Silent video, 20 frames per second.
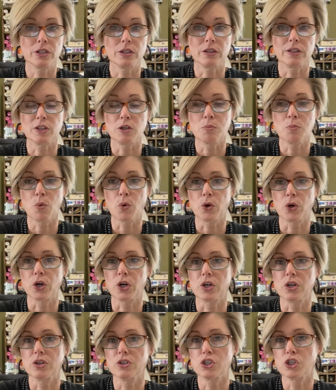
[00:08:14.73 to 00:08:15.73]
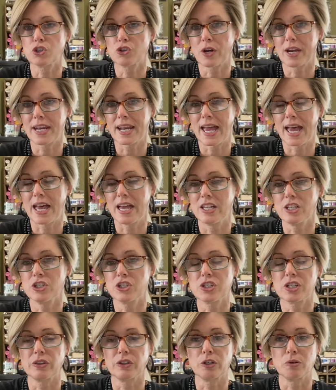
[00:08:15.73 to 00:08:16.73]
a little more straight
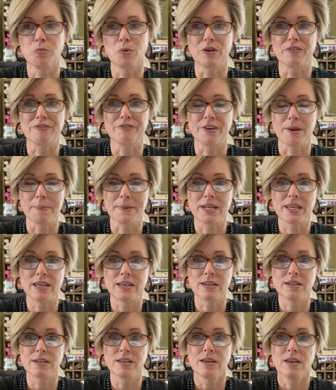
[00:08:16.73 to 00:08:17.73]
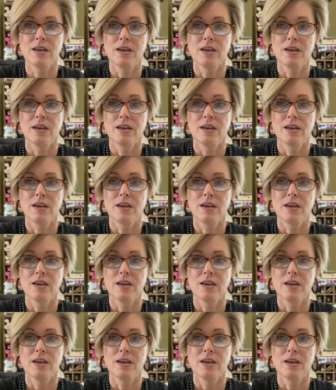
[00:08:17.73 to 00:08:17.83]
edged, a little more feminine